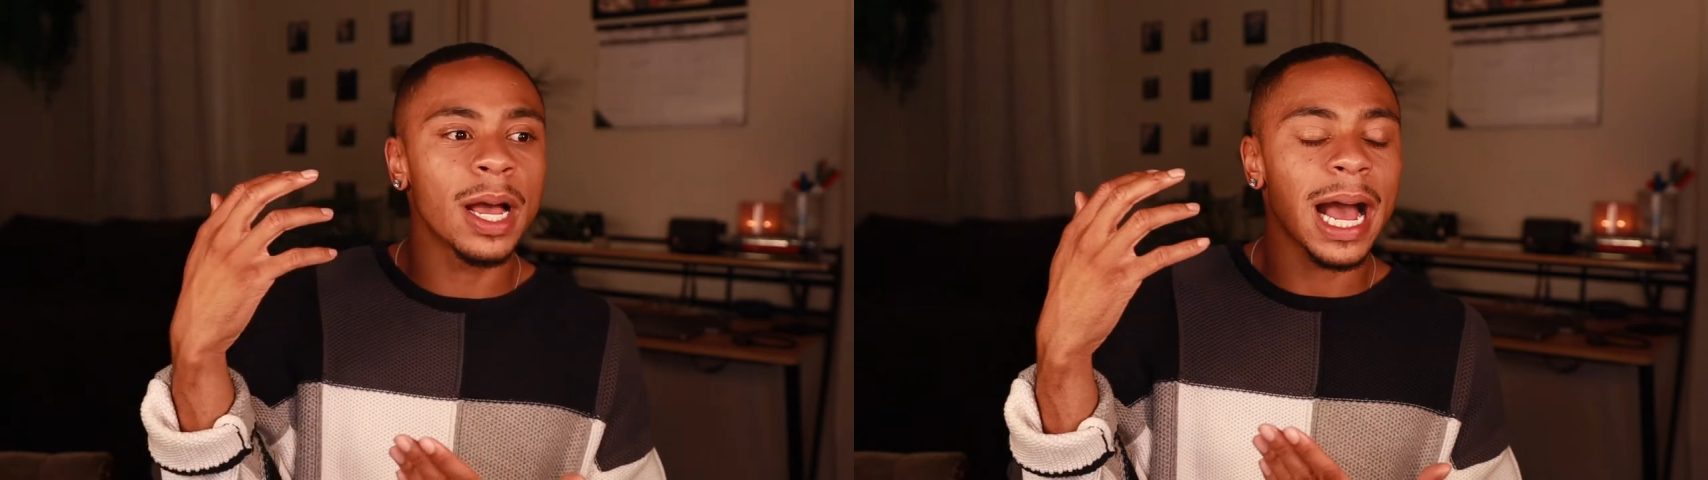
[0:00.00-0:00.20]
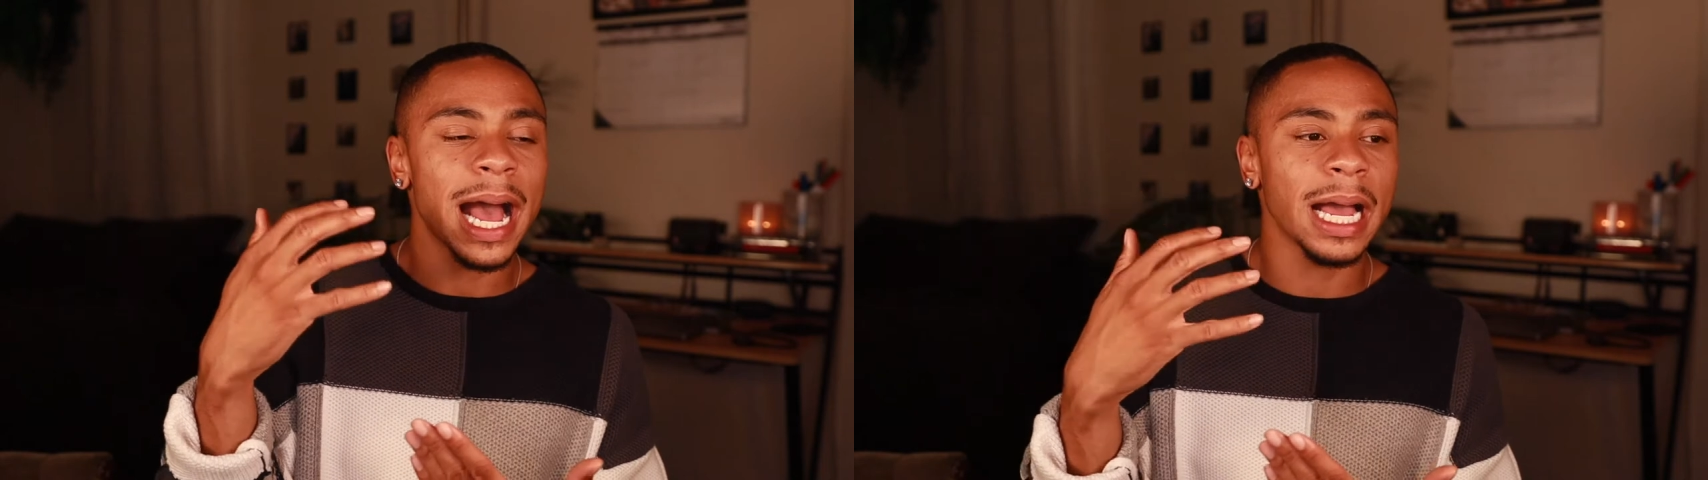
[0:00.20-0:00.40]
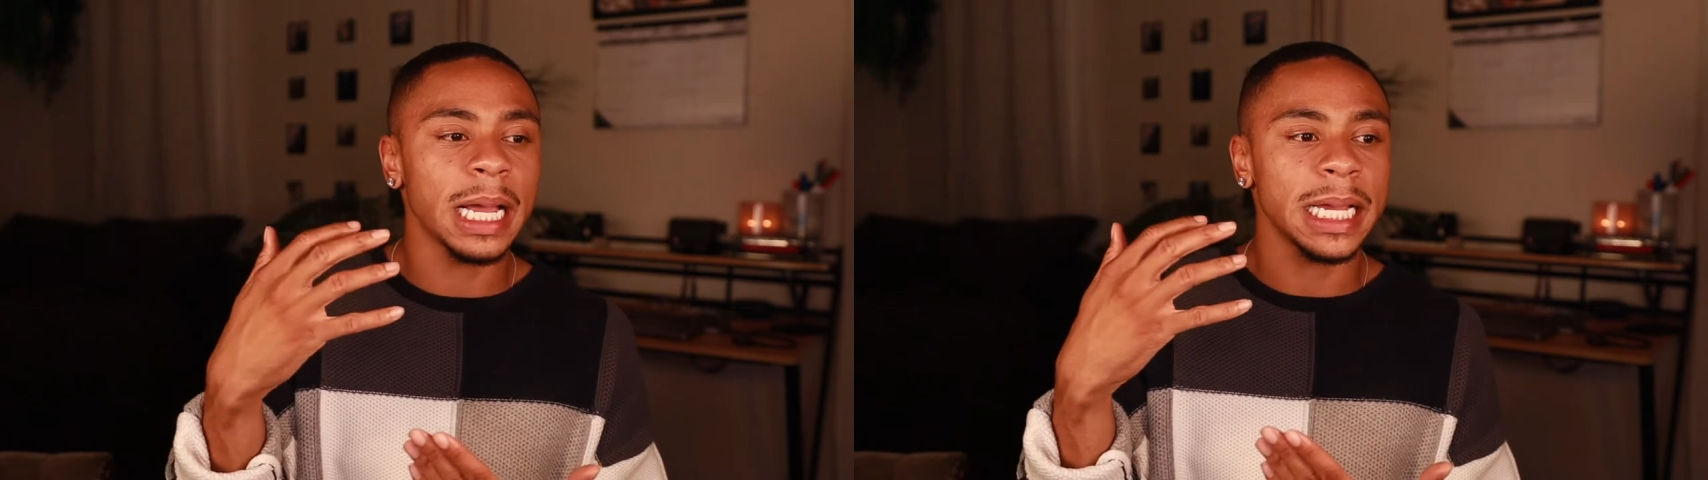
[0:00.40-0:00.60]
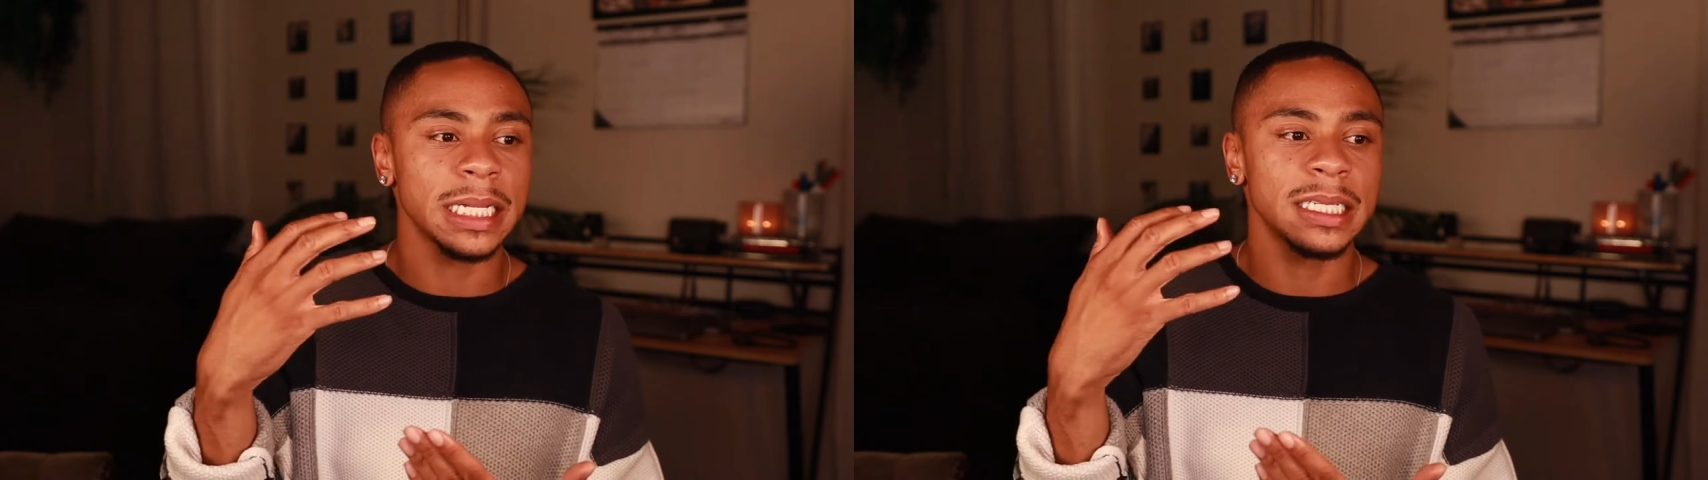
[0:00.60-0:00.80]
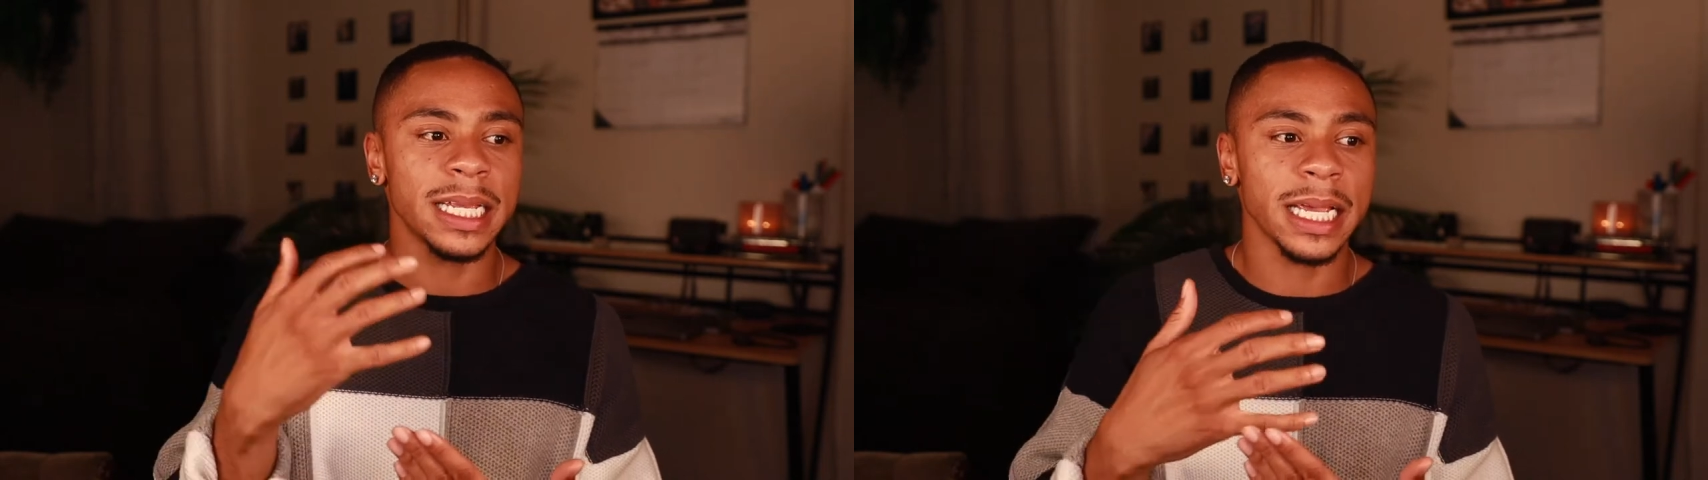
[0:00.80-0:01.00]

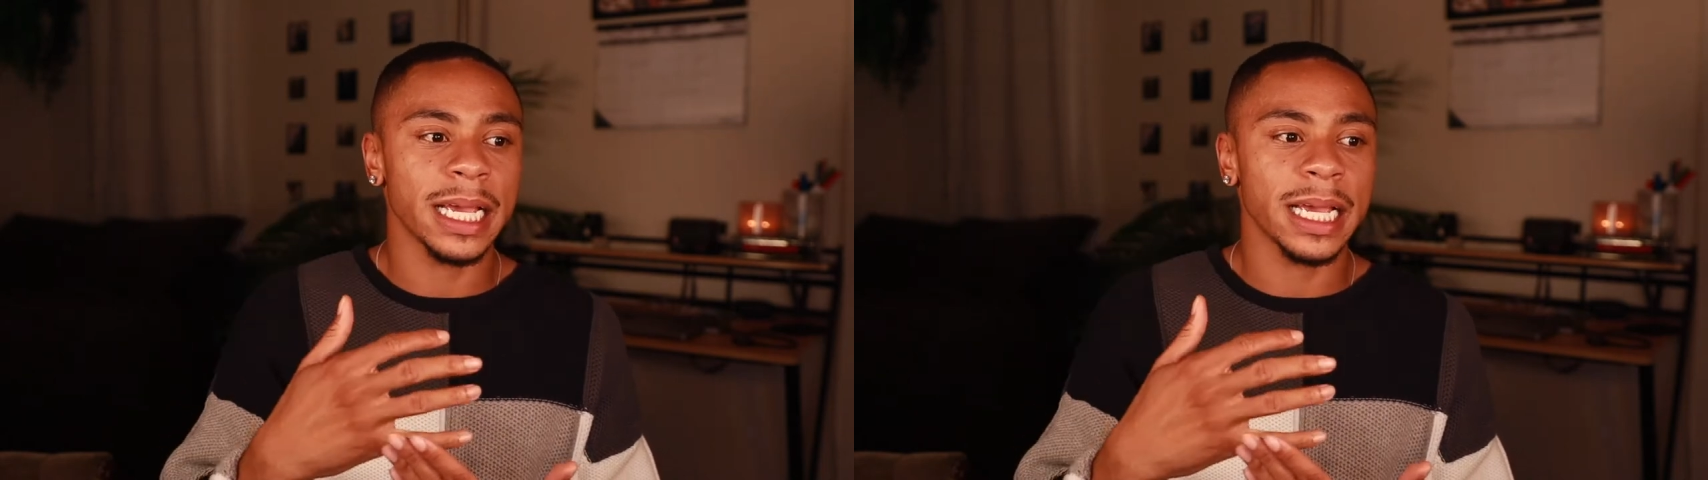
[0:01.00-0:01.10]
to take